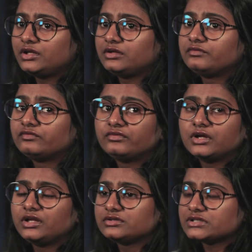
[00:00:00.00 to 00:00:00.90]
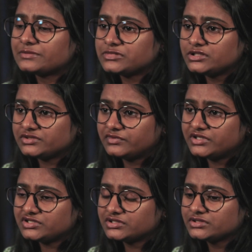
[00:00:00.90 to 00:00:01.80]
in in some
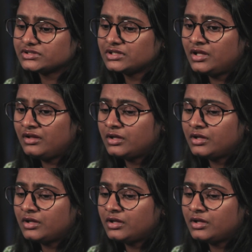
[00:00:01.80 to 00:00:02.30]
situations,